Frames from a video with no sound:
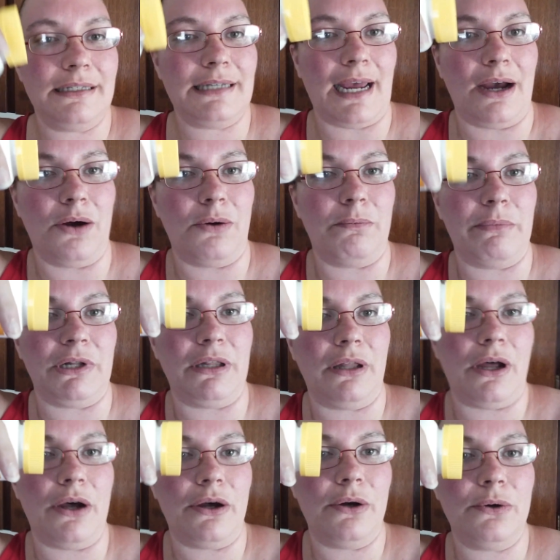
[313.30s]
down
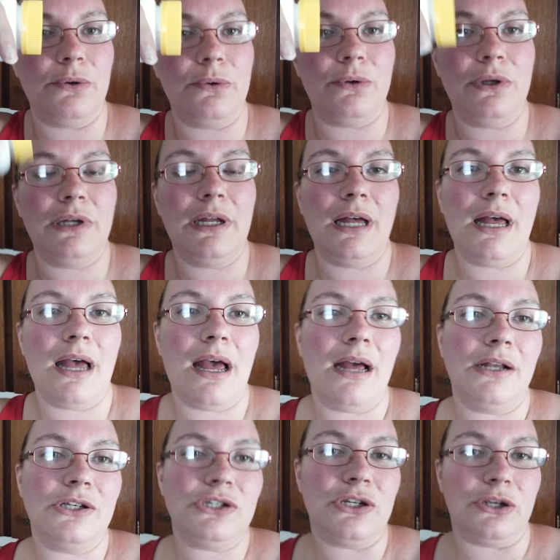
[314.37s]
below
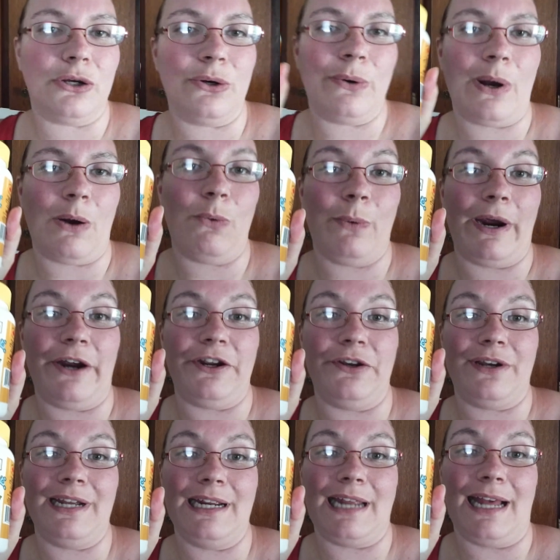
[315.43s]
to where you
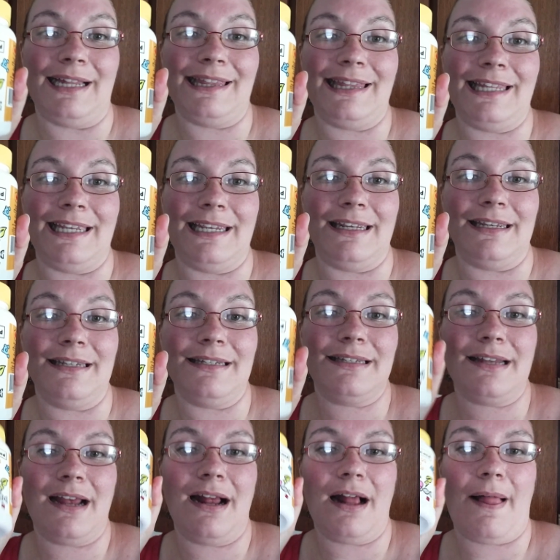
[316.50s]
can get
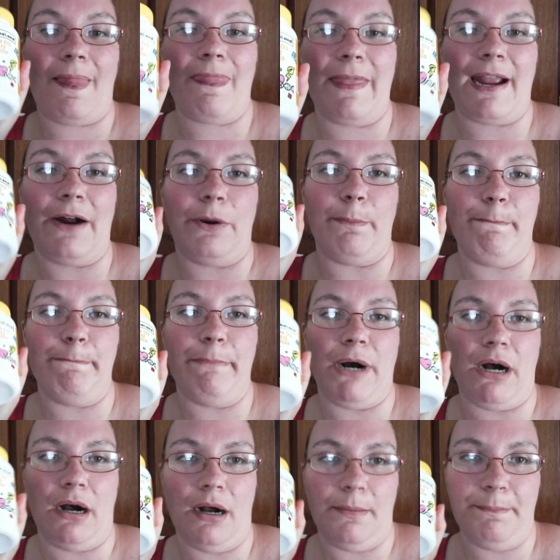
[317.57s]
these. They are
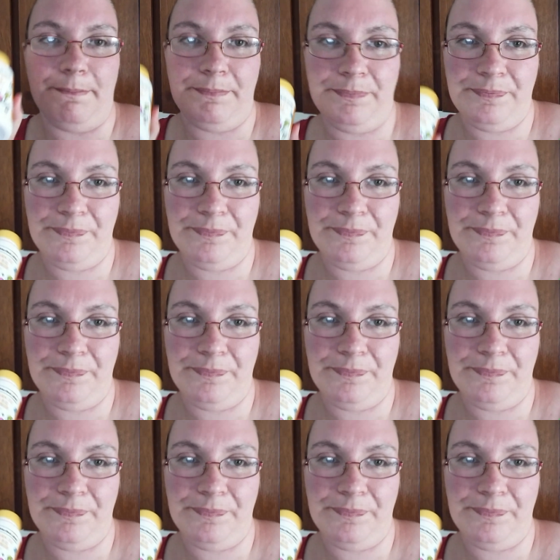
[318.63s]
bomb.